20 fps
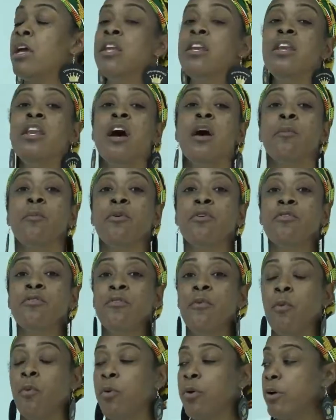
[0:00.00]
Number
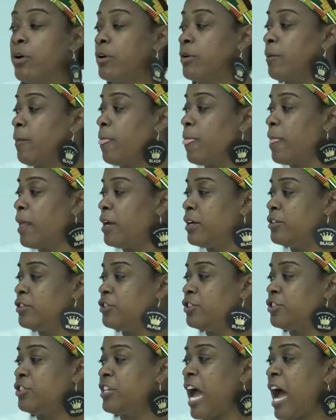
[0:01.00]
4,
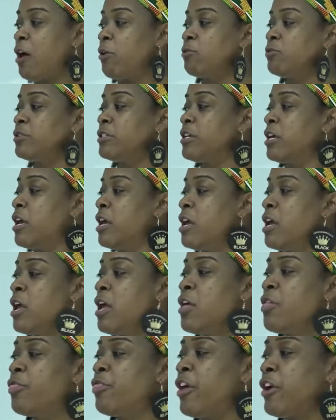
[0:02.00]
shout,
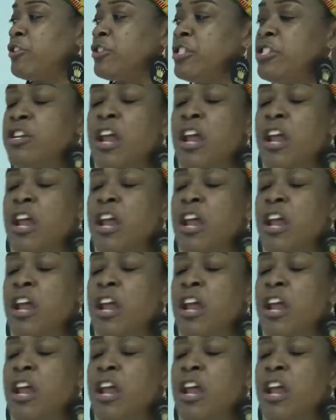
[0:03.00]
there's